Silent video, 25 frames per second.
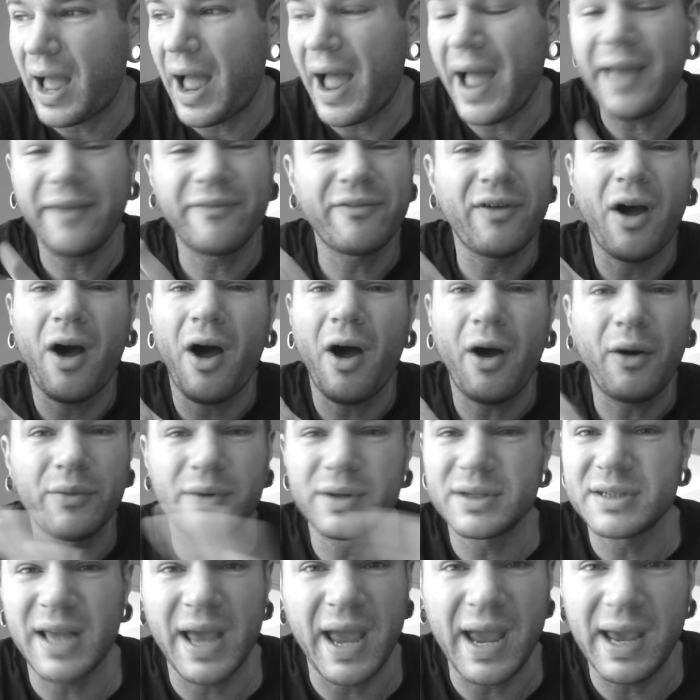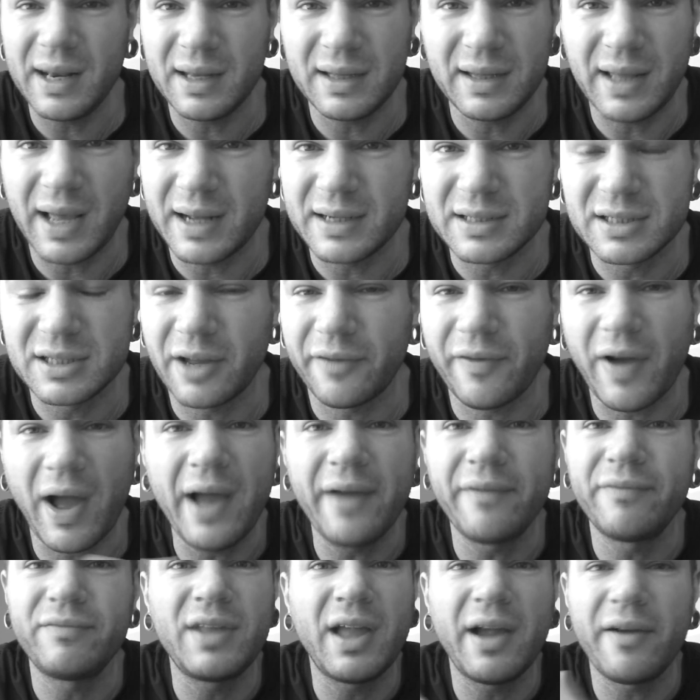I've always hated that stuff.
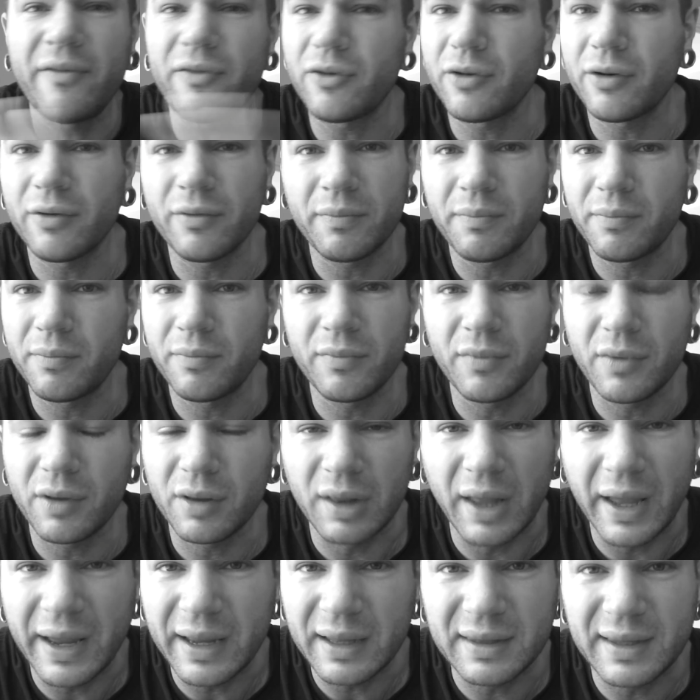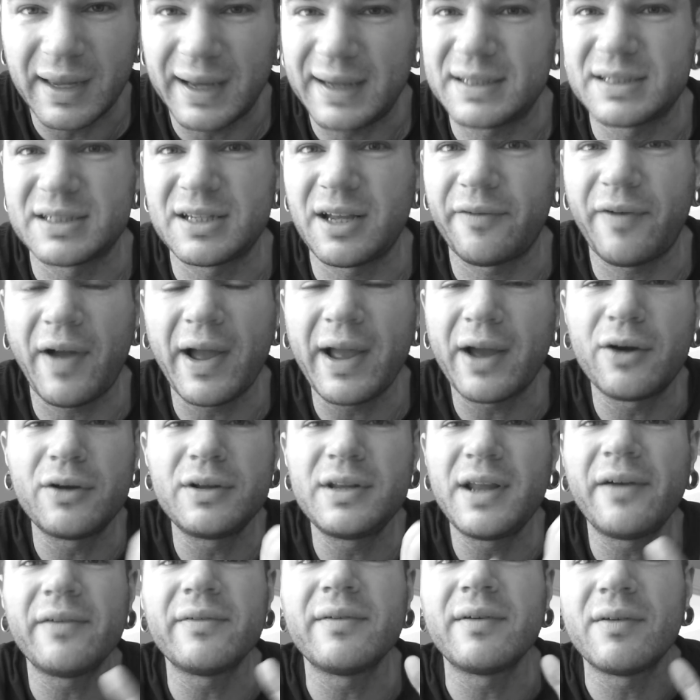I've never like that stuff. I could
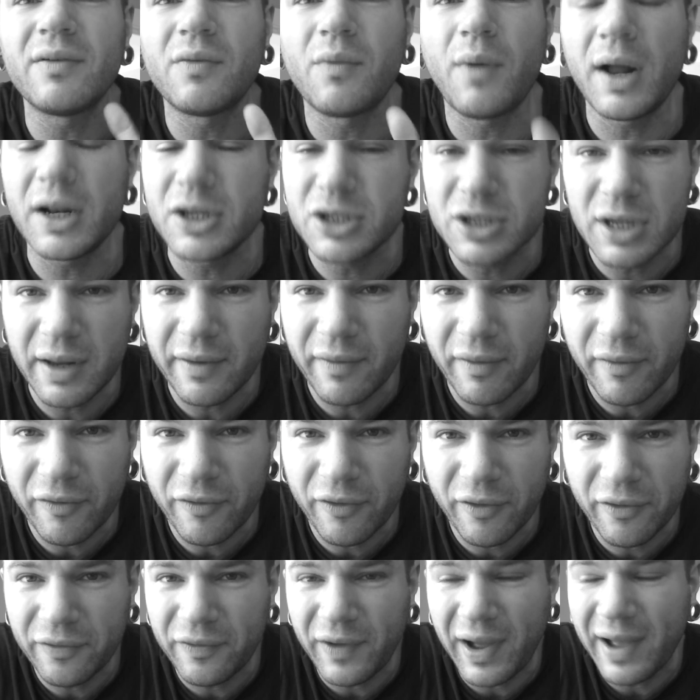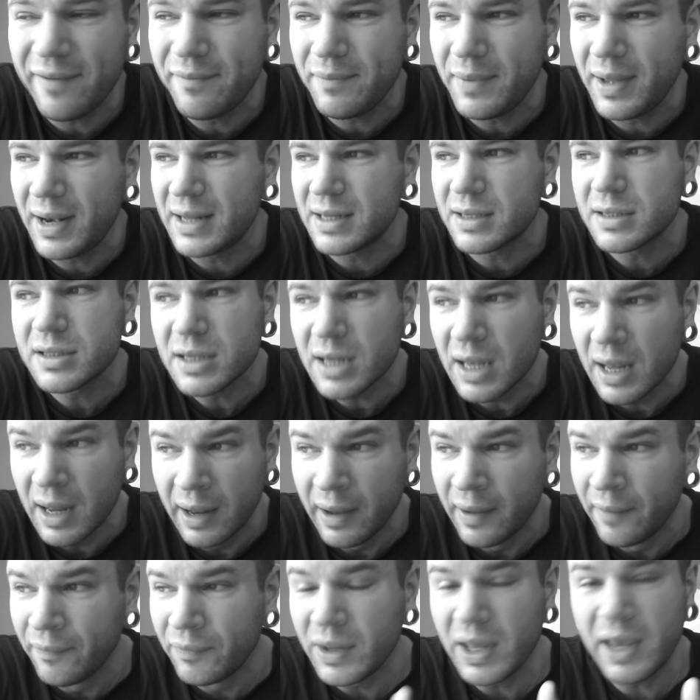never even watch it, even for five minutes.
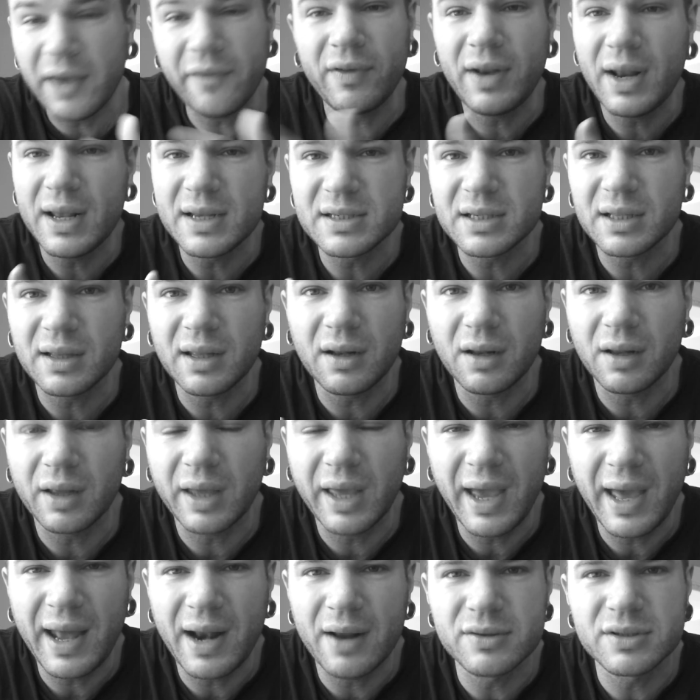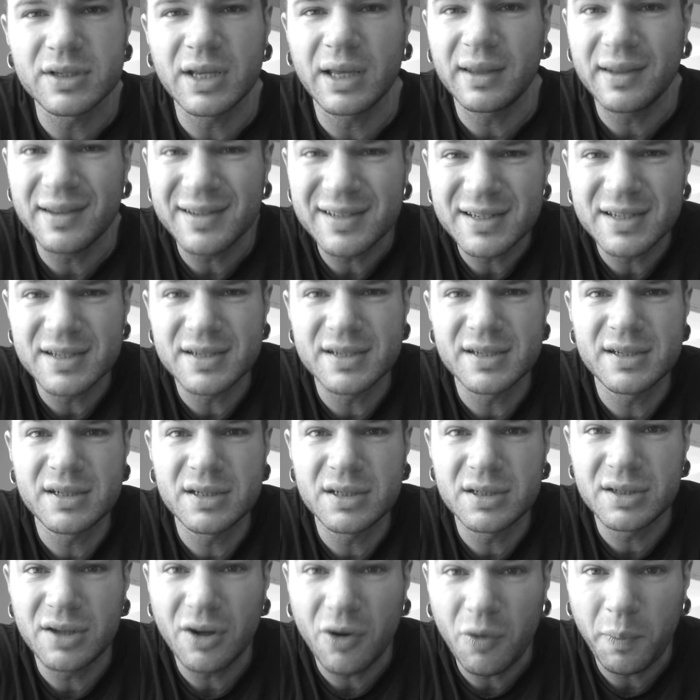Even as a little kid, I was like, this is
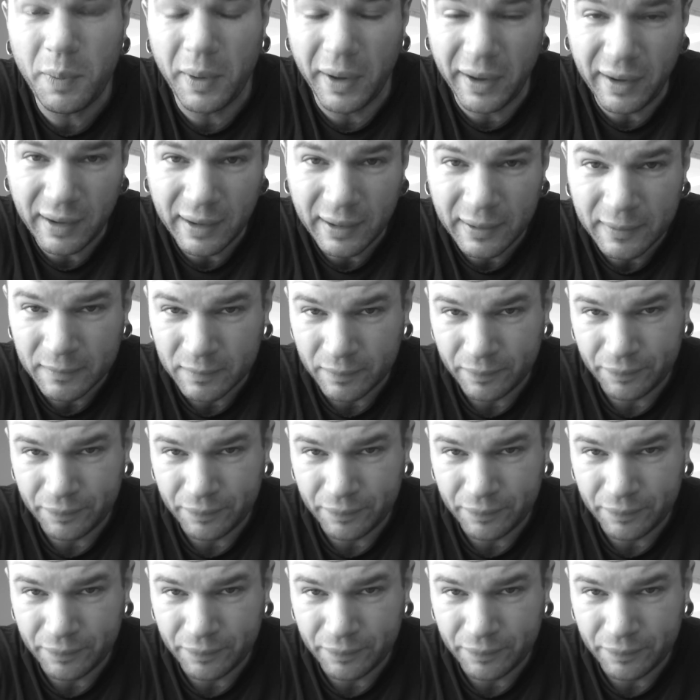stupid.